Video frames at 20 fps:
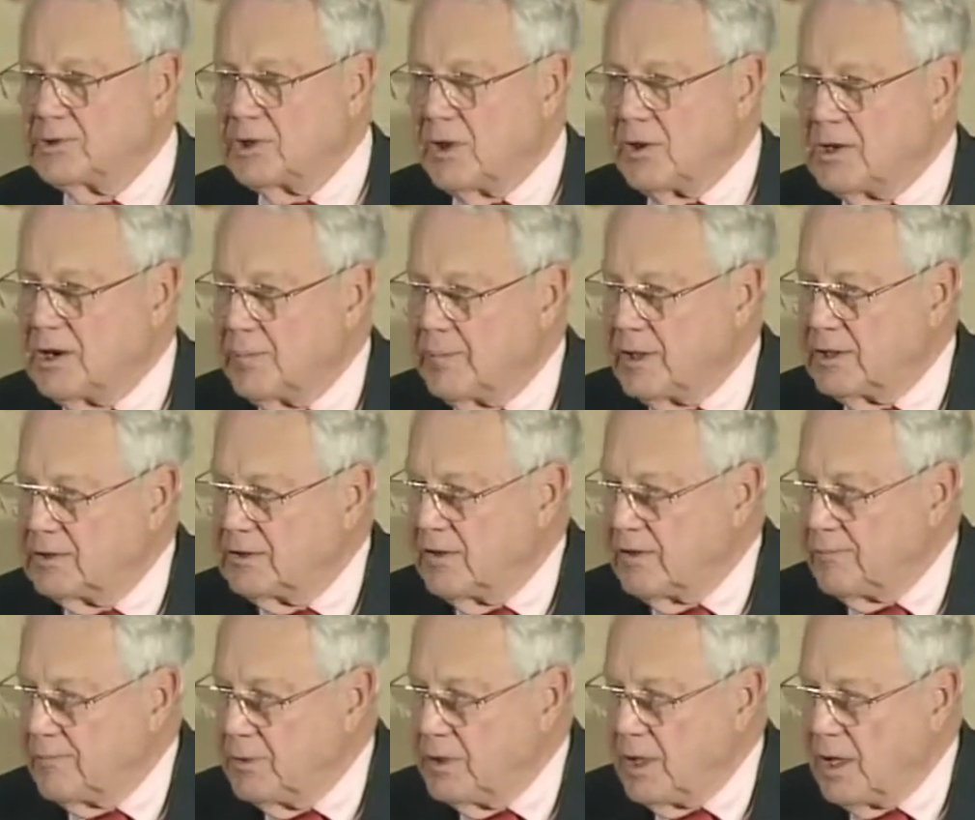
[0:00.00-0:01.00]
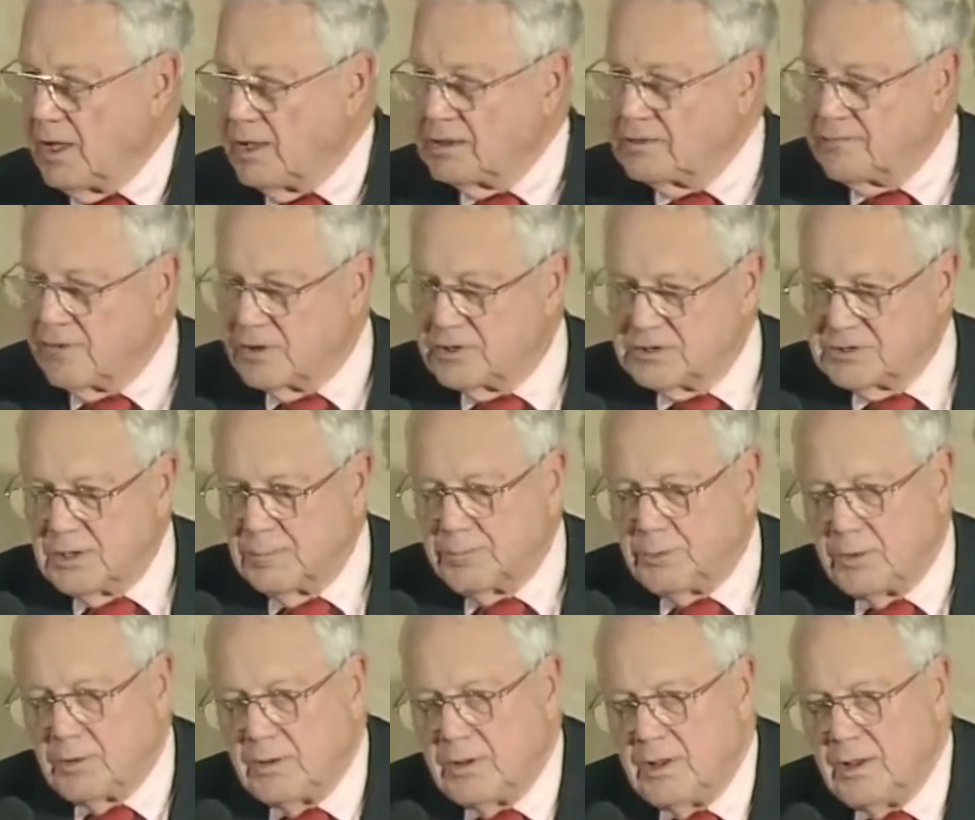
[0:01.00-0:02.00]
talking about the FBI? It's very
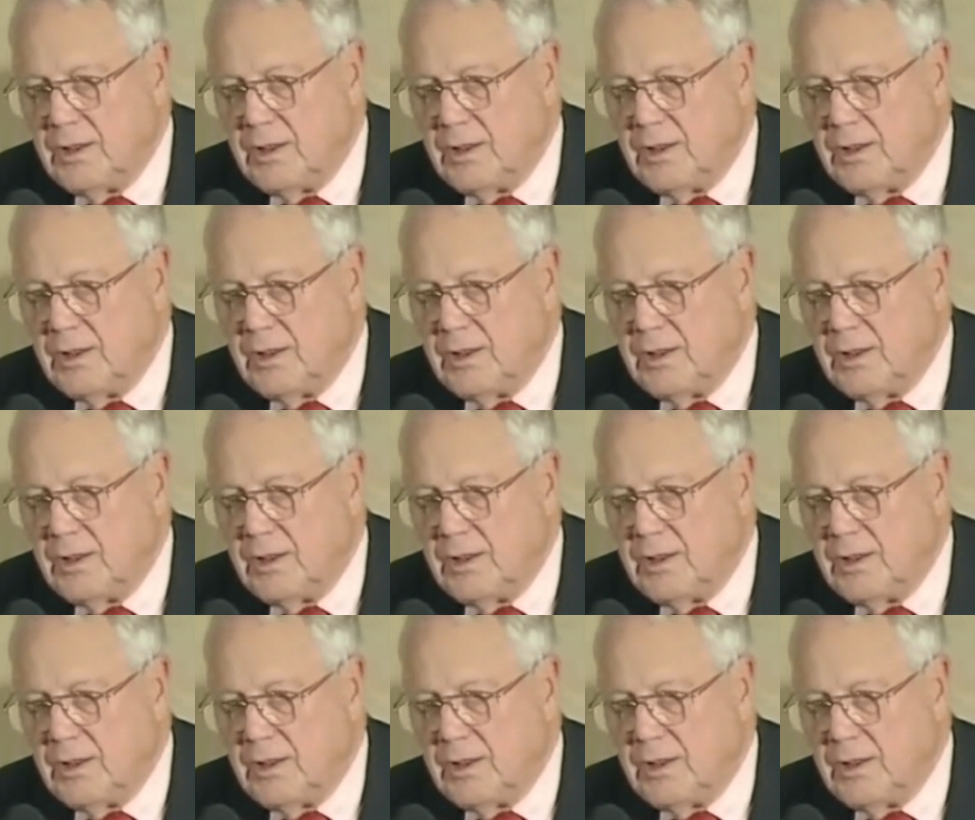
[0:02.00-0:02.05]
simple.